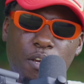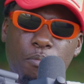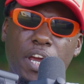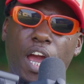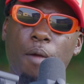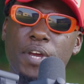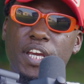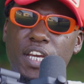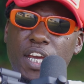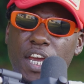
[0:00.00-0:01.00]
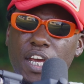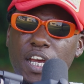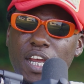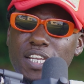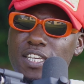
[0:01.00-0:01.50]
but I mean, it, eh,
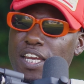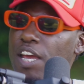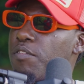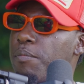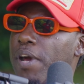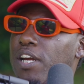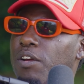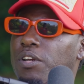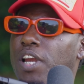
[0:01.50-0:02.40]
that's in everybody though.